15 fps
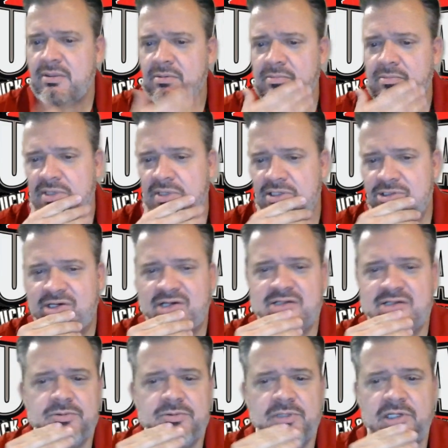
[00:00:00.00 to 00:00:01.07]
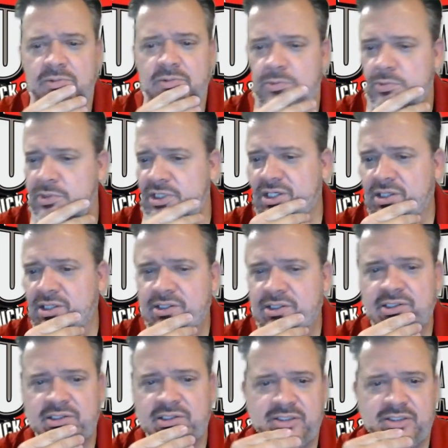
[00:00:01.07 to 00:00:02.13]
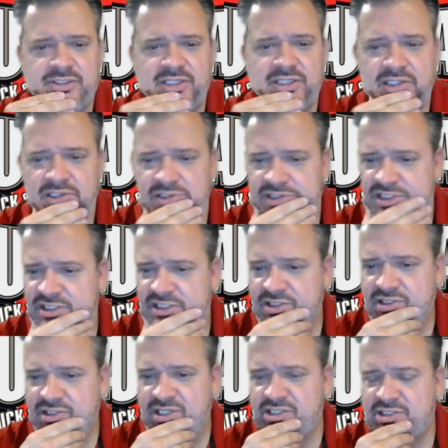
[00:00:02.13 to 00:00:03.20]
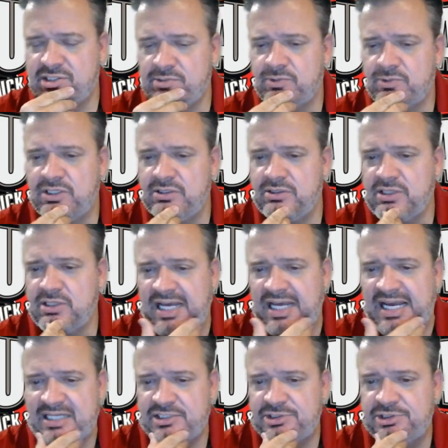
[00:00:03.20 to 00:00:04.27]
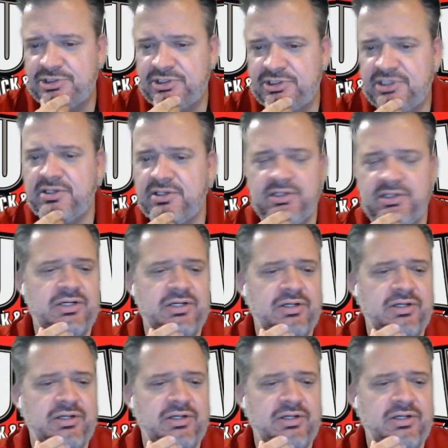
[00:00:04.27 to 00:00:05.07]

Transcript: That tractor running really good there at the end of the season. Actually won the last hook there